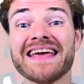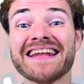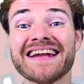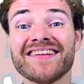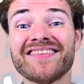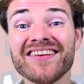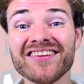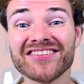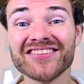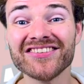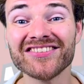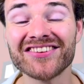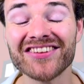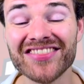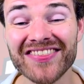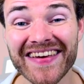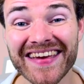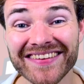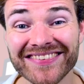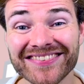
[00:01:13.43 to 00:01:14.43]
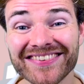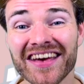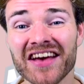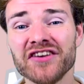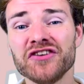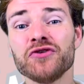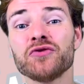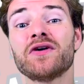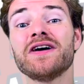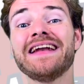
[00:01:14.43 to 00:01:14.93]
addition to this, you
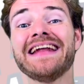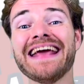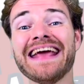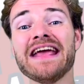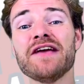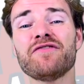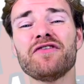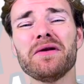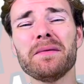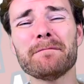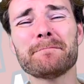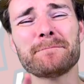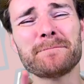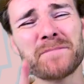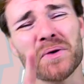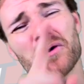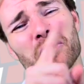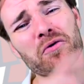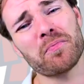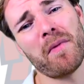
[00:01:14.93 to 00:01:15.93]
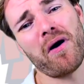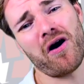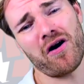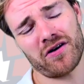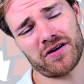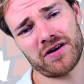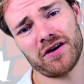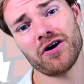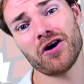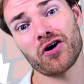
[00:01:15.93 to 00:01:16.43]
can even bookmark
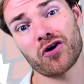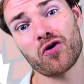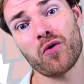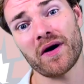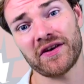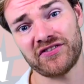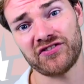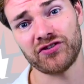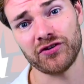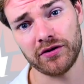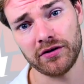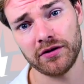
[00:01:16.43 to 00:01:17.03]
a question.